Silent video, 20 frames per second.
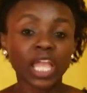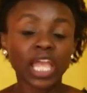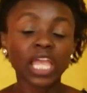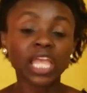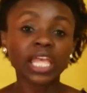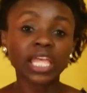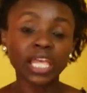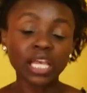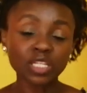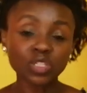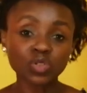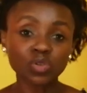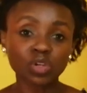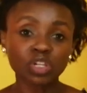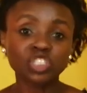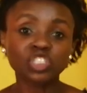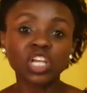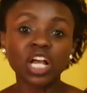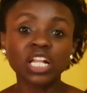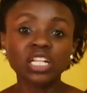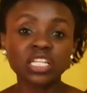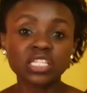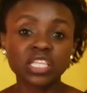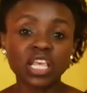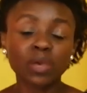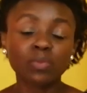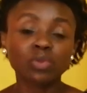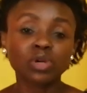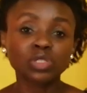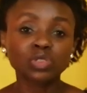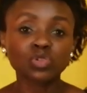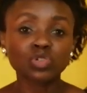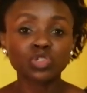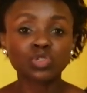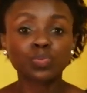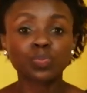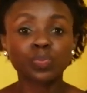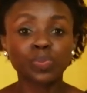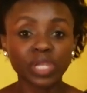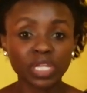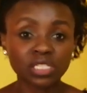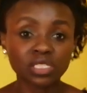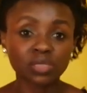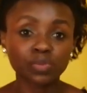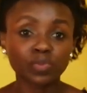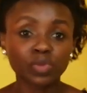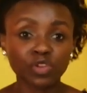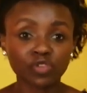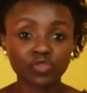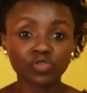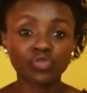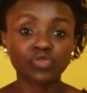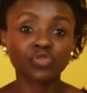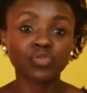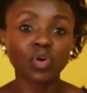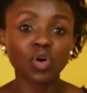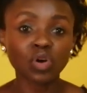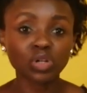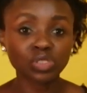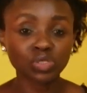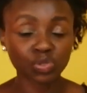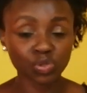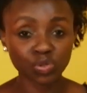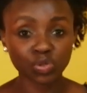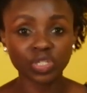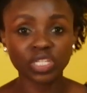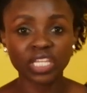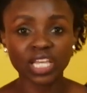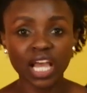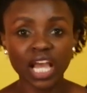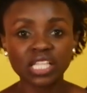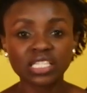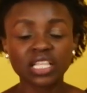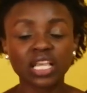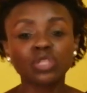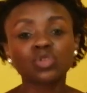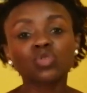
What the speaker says: In case your child is able to spit before 2 years, then